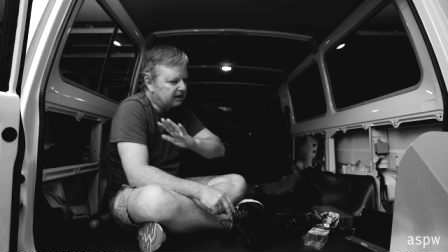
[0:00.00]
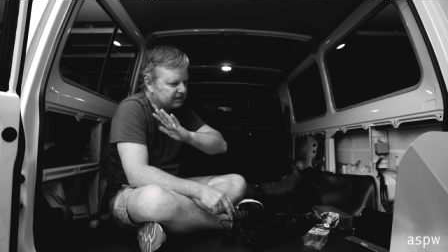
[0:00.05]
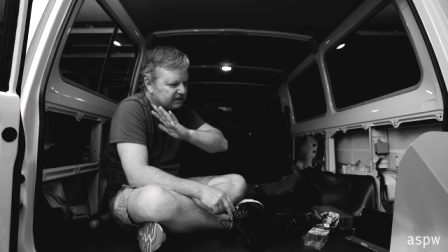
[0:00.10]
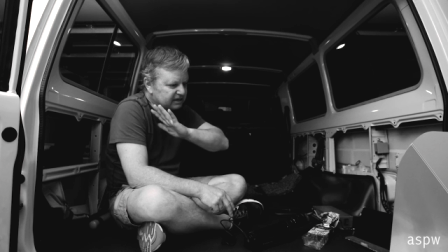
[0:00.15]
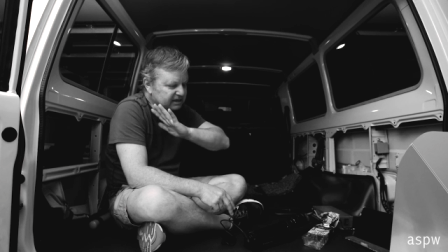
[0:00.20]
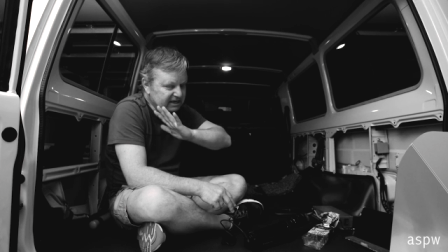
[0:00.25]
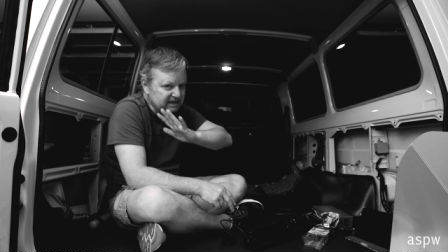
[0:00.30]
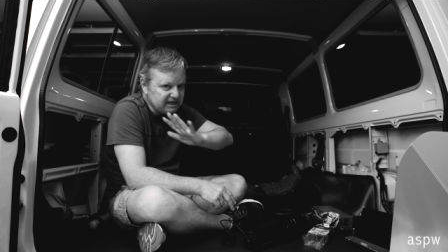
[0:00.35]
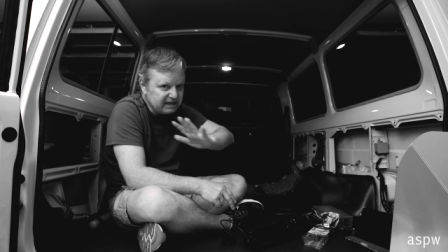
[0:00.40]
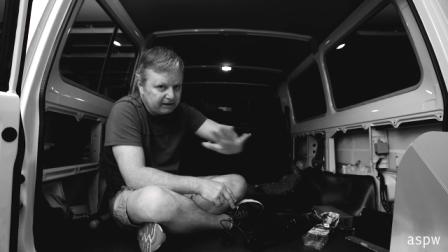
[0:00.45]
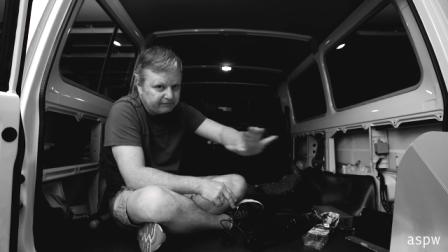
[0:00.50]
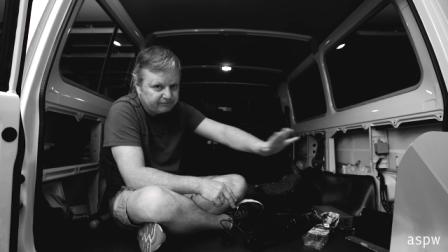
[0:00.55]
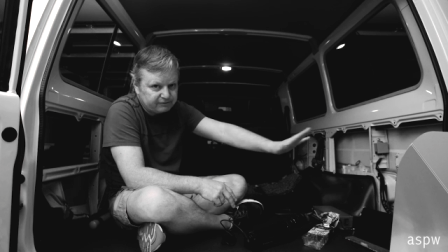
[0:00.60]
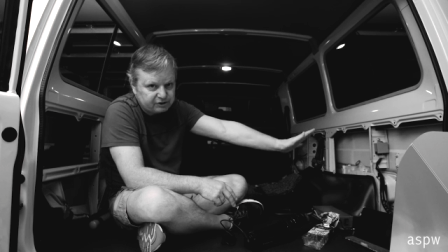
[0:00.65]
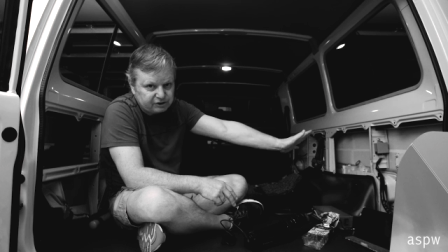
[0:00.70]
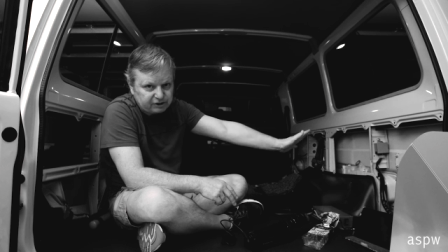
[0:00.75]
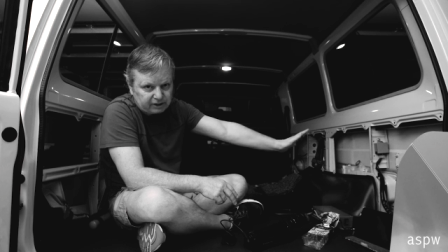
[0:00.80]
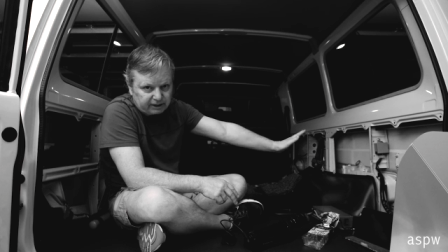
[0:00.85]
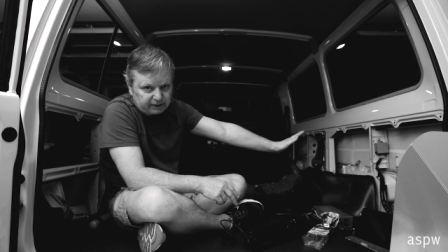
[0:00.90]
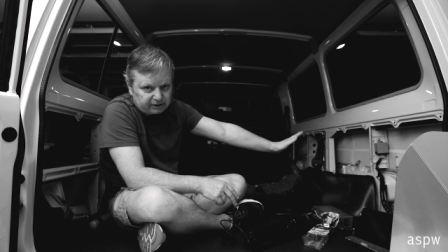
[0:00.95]

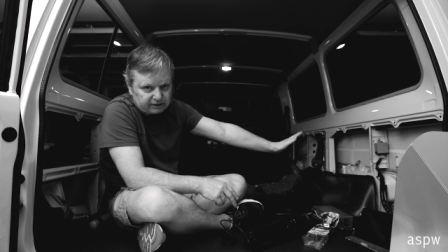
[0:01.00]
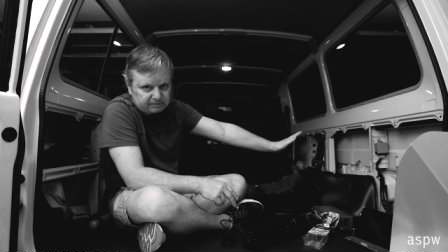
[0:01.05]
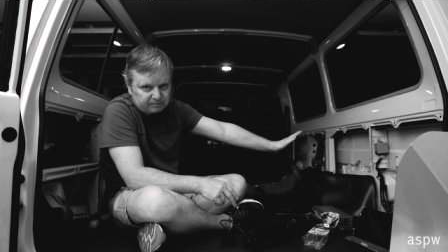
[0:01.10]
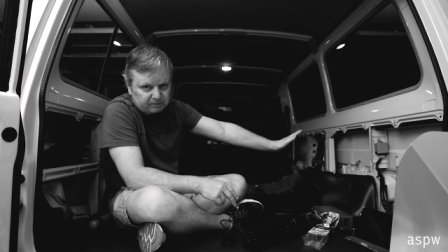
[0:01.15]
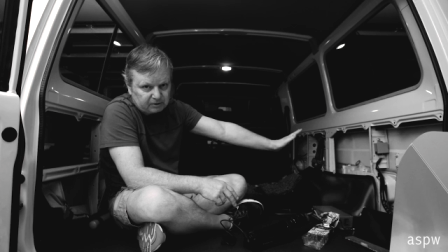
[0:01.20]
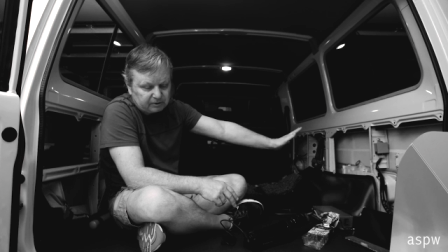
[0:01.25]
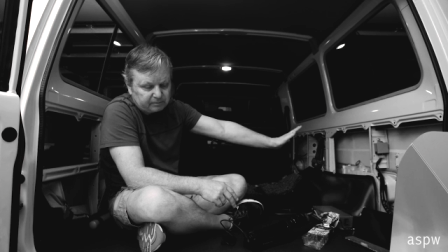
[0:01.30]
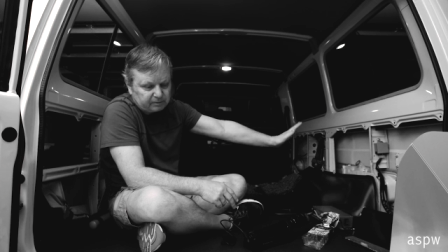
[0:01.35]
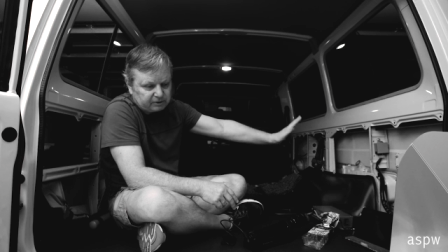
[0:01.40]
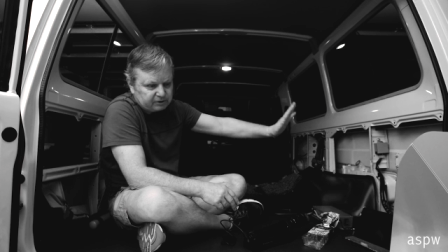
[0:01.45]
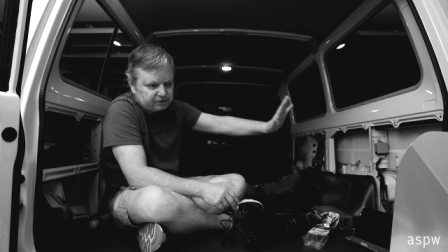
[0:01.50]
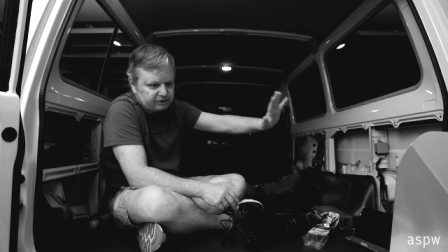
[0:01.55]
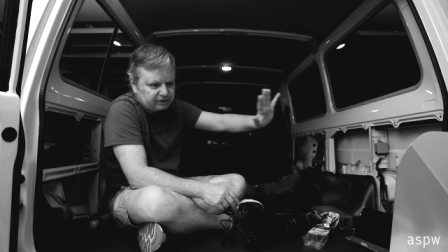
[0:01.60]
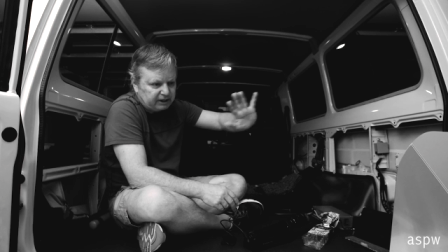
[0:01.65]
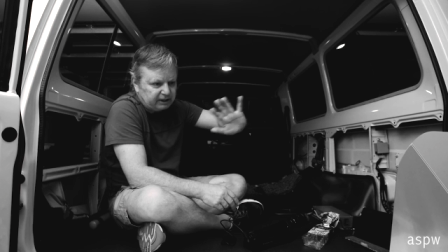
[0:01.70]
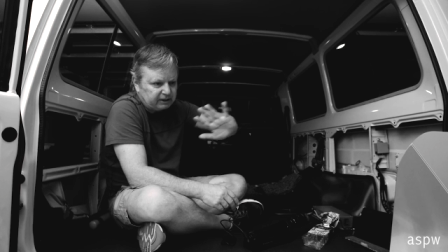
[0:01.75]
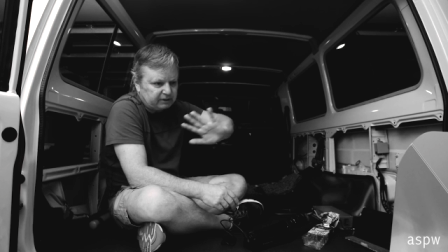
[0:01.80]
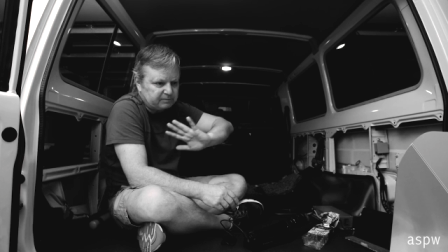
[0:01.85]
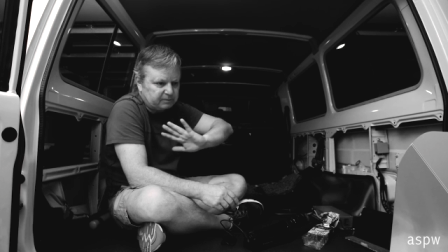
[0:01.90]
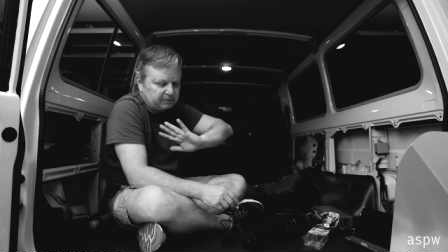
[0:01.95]
left Johannesburg because
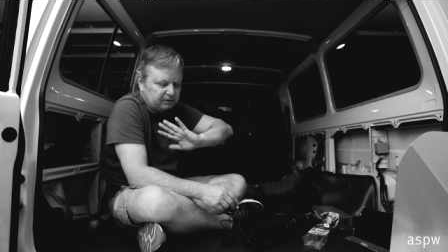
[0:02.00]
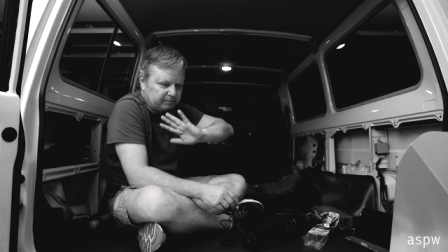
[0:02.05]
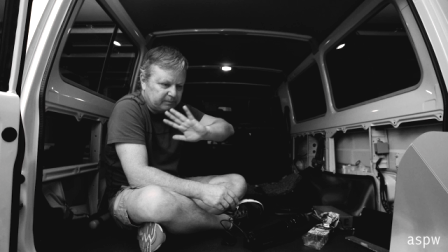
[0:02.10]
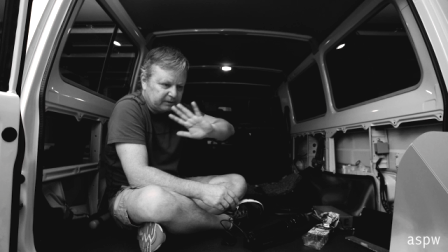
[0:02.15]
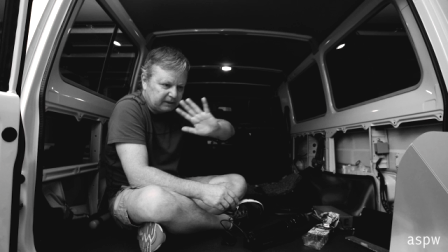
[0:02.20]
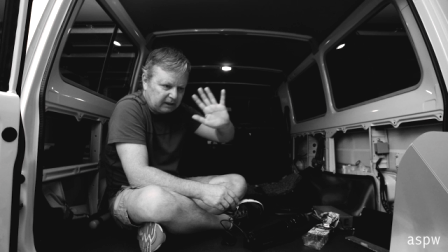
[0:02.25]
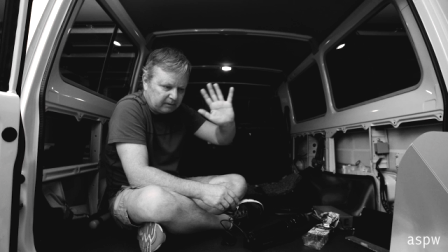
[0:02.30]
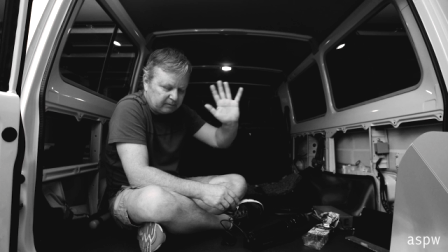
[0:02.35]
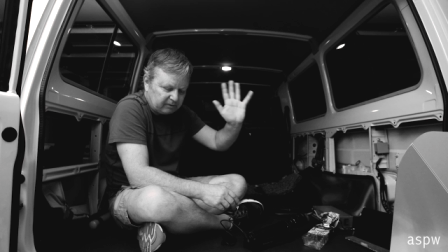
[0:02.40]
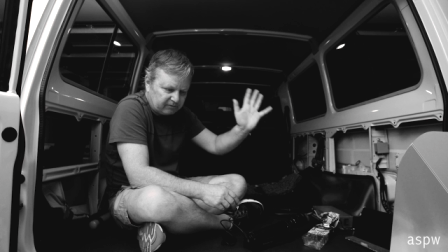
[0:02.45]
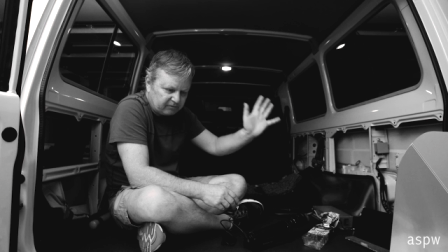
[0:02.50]
Johannesburg had become